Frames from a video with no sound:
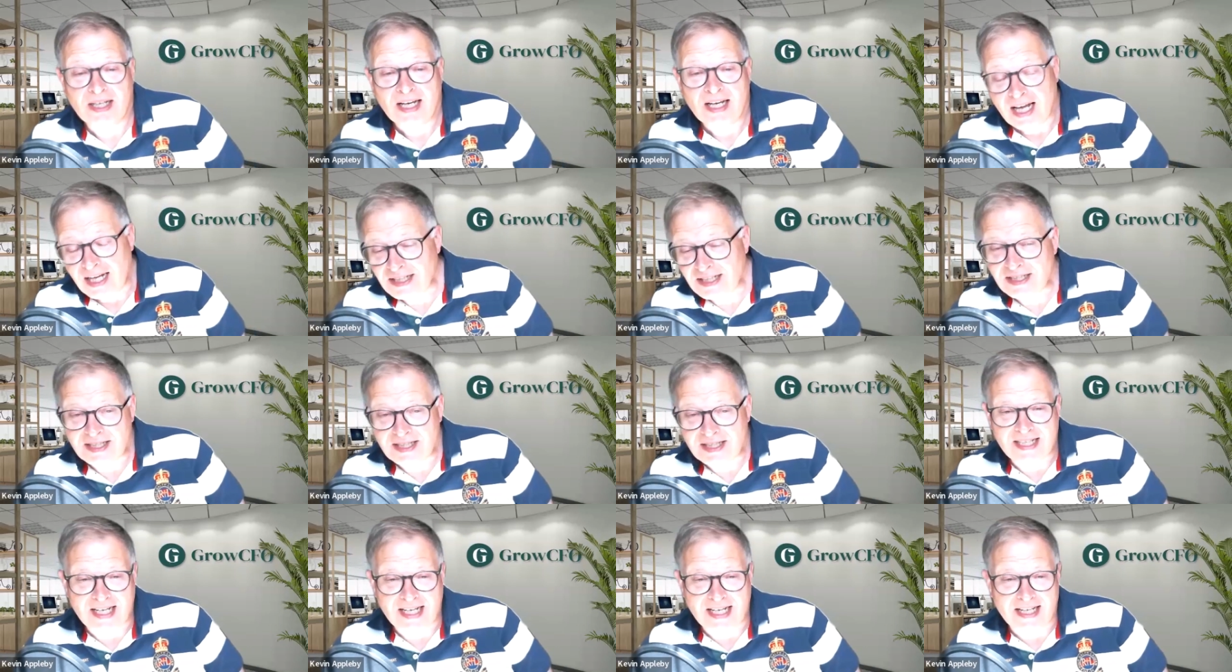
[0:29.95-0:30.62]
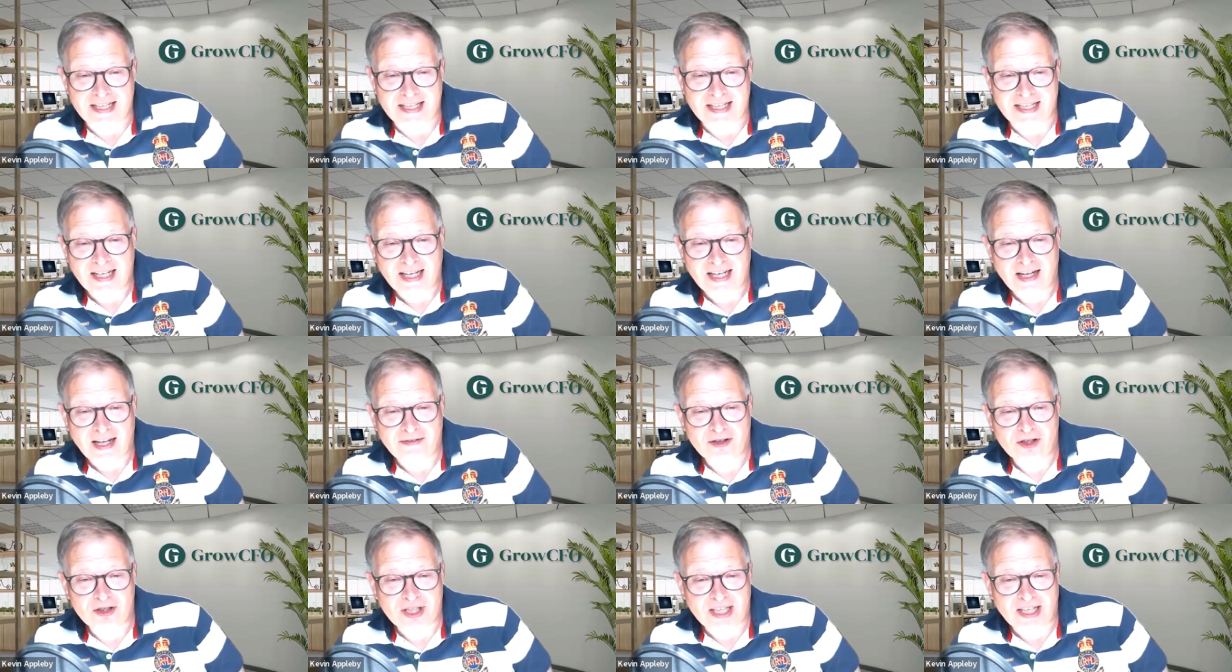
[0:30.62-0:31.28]
And today
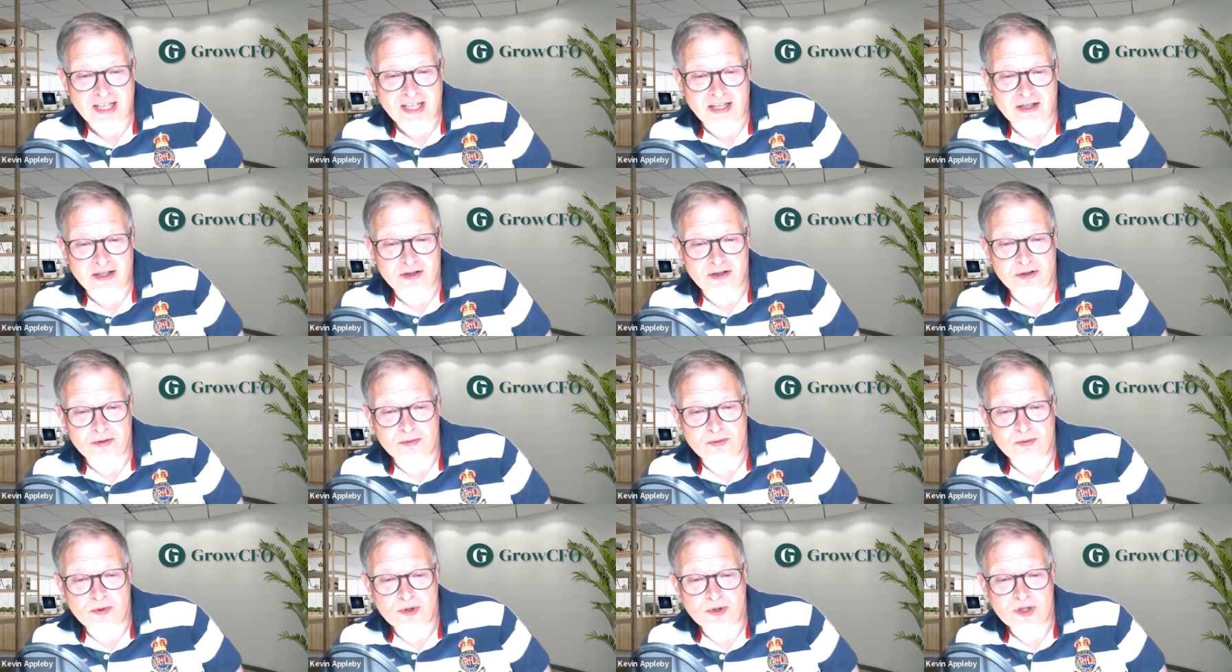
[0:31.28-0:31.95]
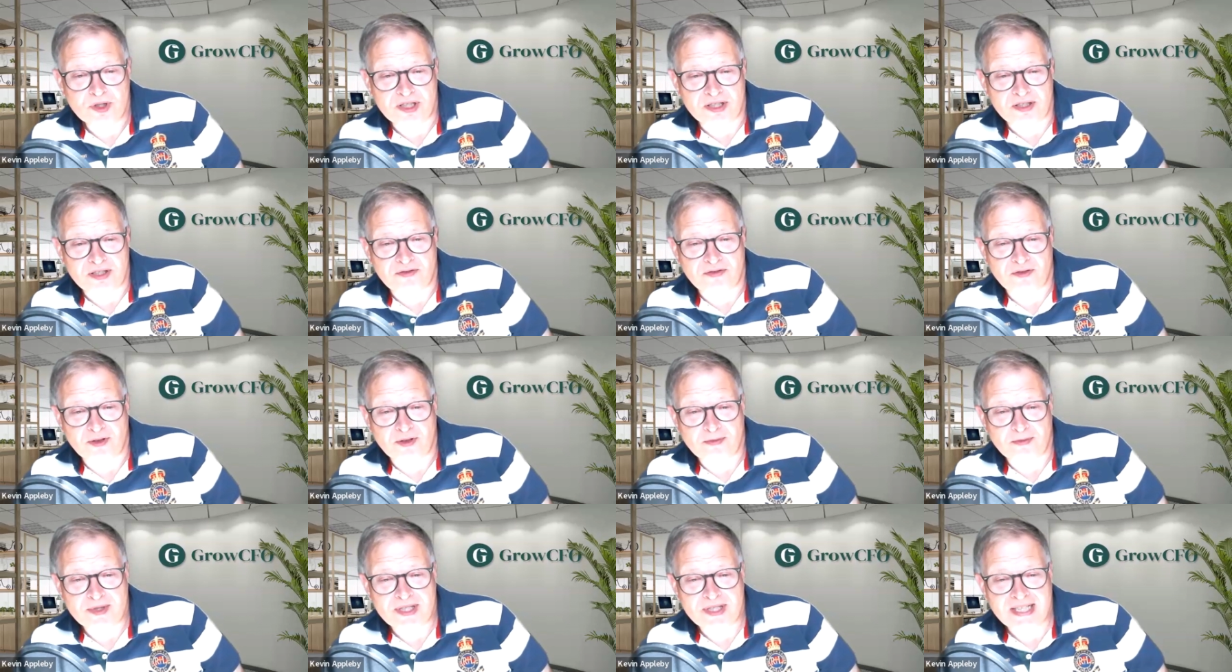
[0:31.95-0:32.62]
I've got Andrew Waters
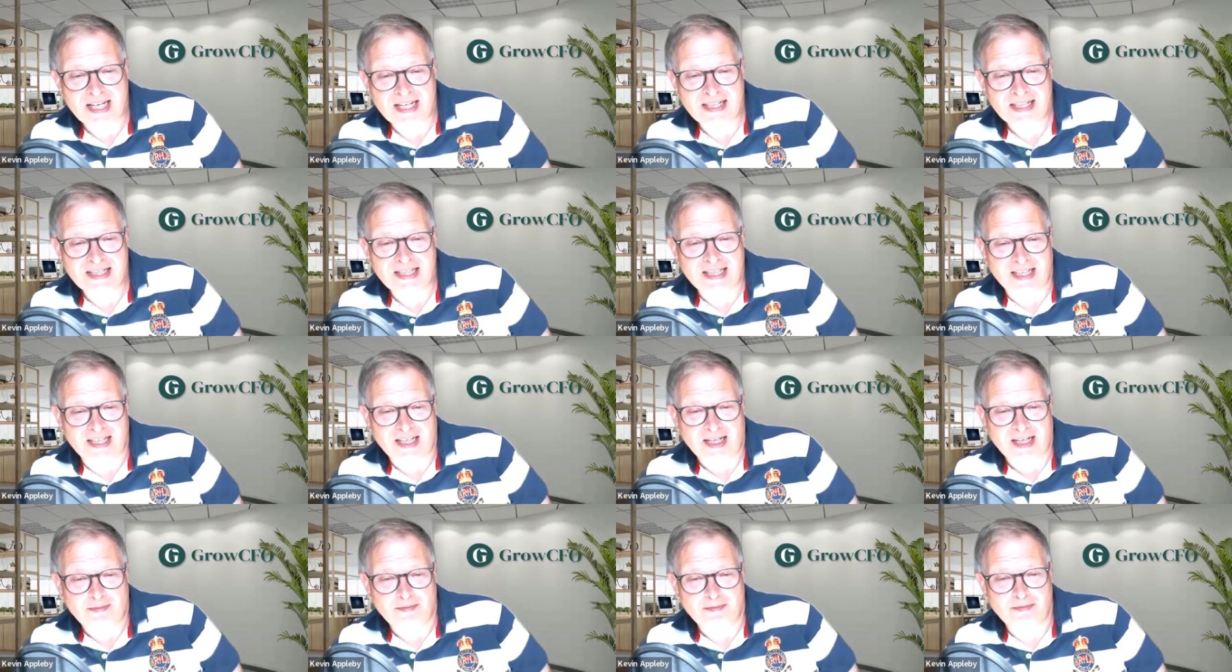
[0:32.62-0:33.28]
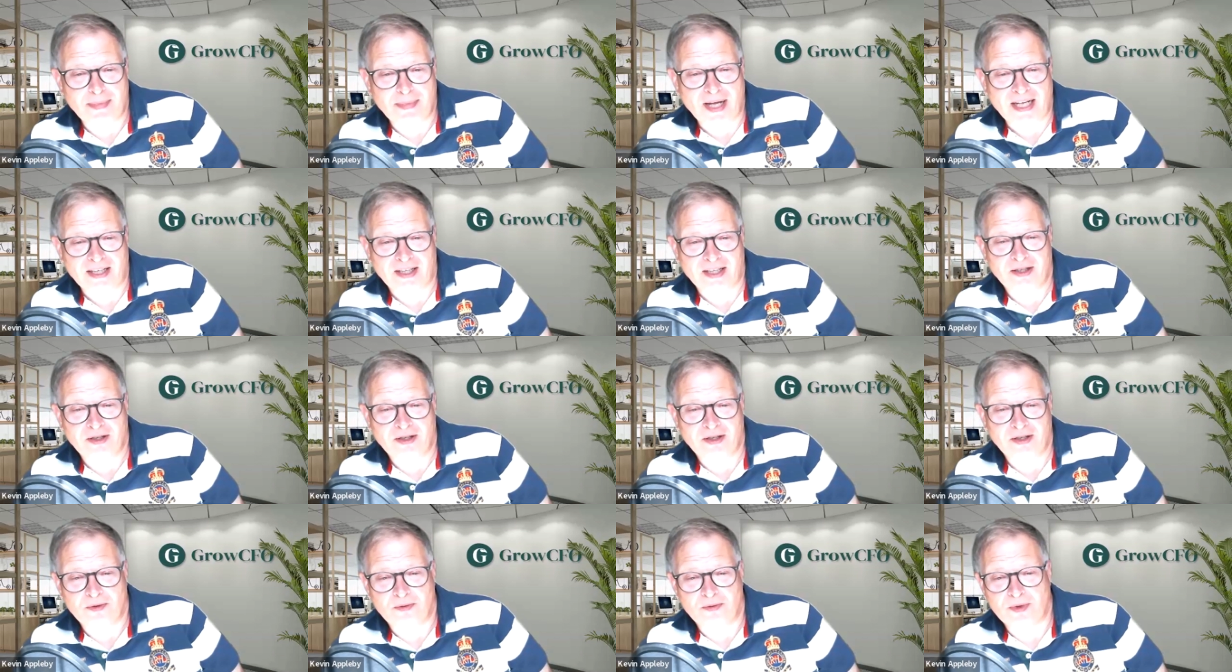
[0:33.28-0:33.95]
from Zanda
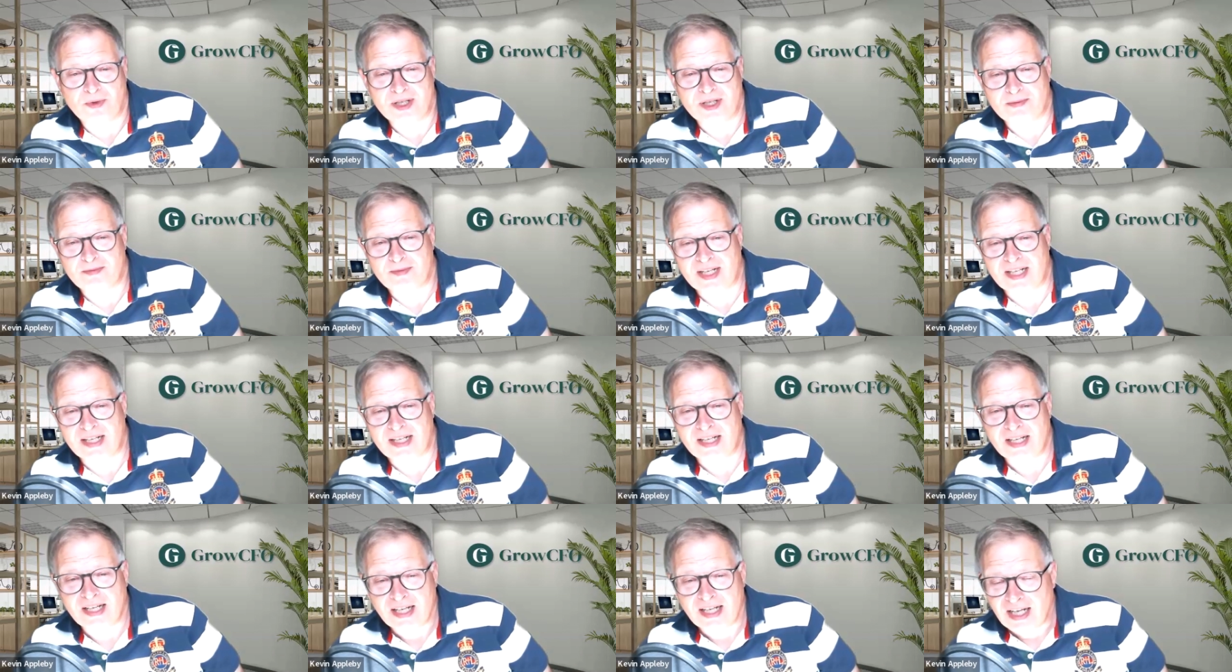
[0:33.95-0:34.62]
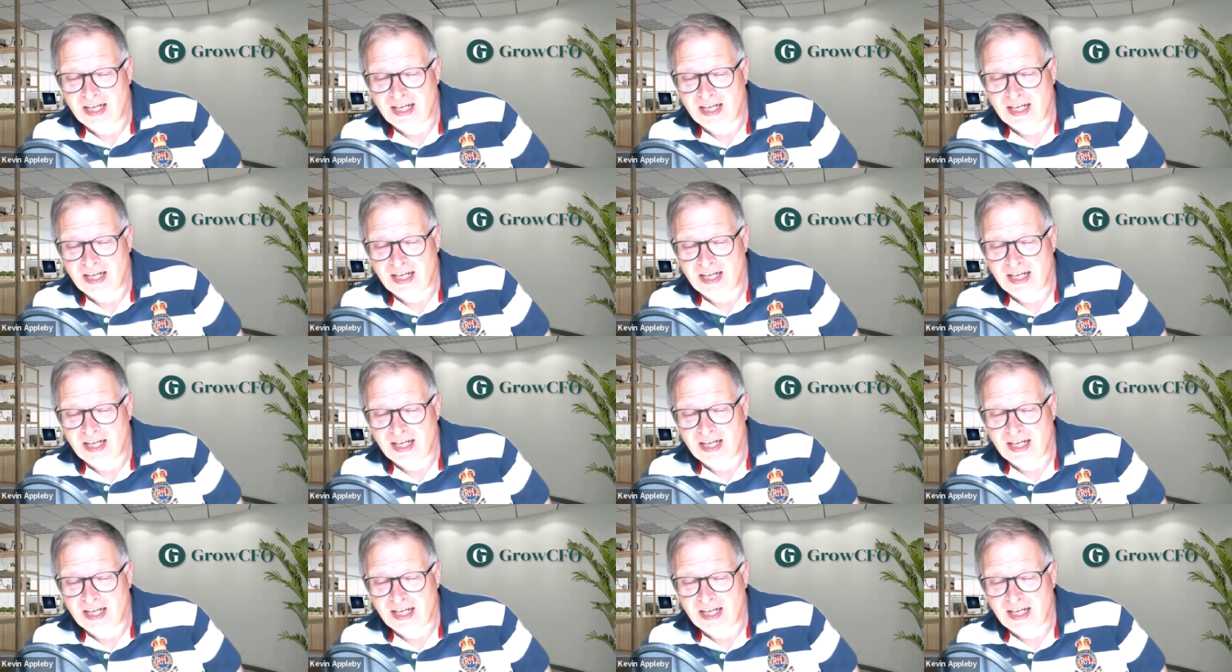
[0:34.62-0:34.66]
back with me.